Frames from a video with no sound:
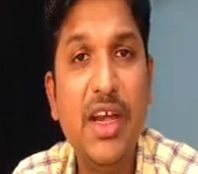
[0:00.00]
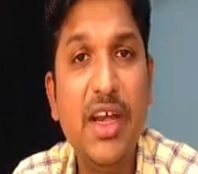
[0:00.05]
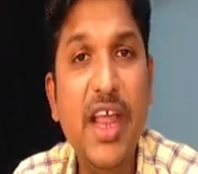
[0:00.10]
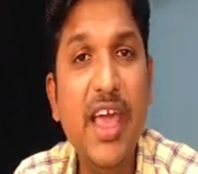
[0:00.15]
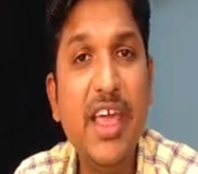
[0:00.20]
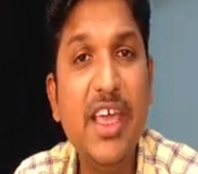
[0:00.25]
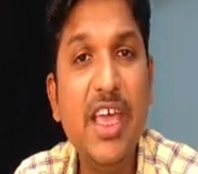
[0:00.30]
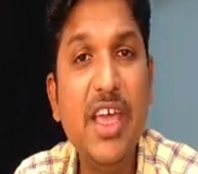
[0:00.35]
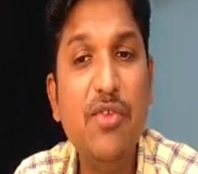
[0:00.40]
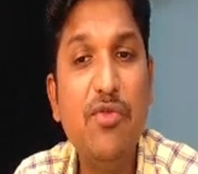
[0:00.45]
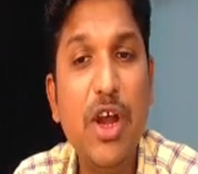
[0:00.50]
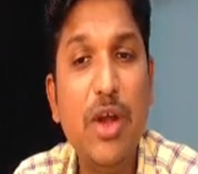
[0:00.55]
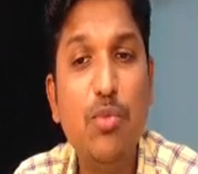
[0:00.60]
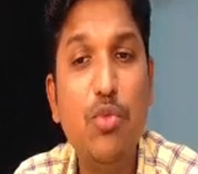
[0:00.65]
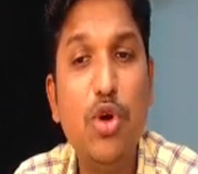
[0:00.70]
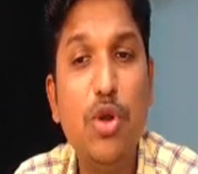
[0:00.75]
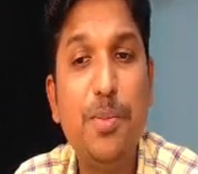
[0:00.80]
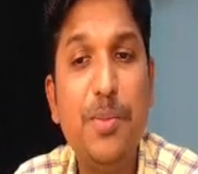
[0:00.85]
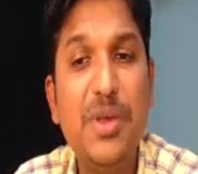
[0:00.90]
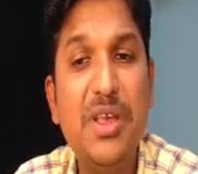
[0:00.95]
Taking one
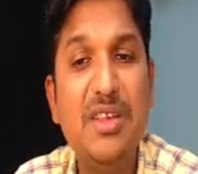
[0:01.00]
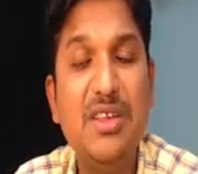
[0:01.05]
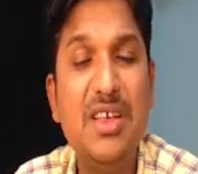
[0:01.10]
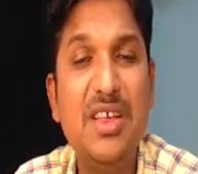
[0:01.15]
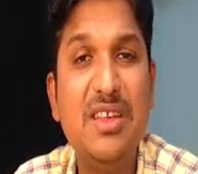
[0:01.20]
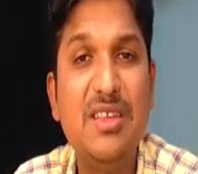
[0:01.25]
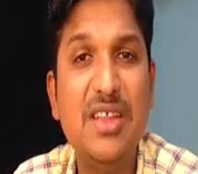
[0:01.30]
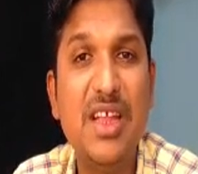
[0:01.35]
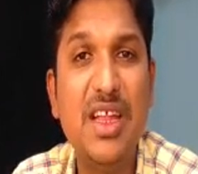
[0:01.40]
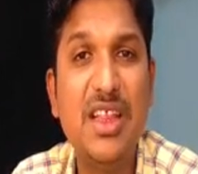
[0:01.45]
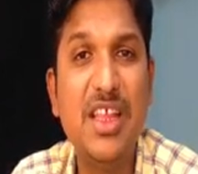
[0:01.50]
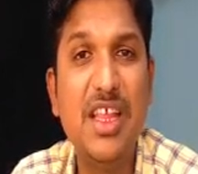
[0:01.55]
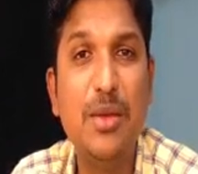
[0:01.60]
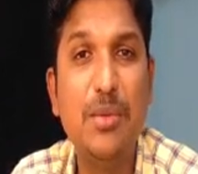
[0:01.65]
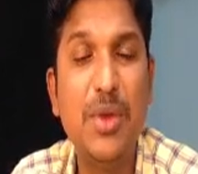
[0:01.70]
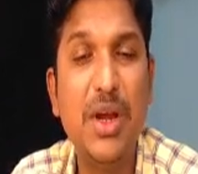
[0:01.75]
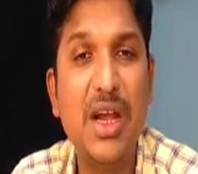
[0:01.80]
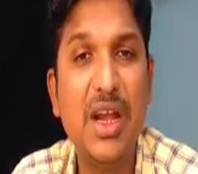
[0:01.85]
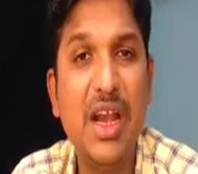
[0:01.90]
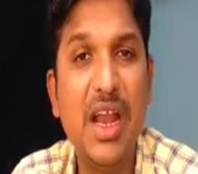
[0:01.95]
more piece is nothing
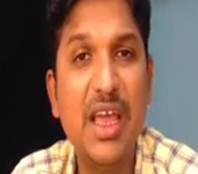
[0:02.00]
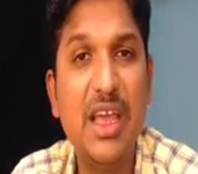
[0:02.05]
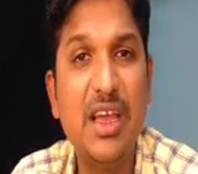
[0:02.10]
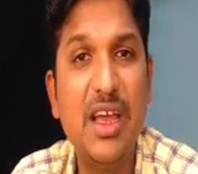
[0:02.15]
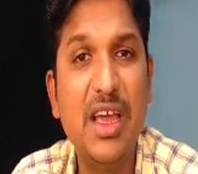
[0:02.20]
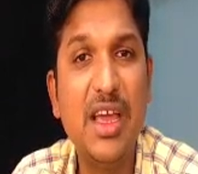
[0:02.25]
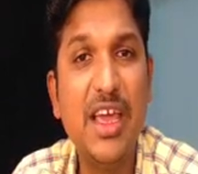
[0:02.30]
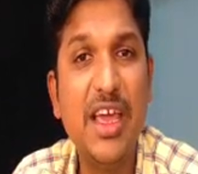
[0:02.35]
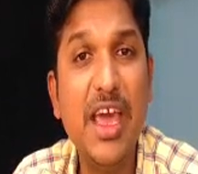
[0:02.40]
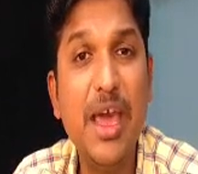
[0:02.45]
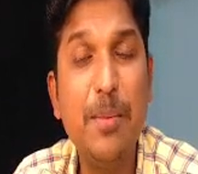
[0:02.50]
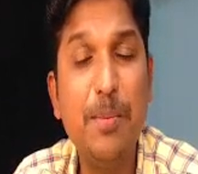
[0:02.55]
but like k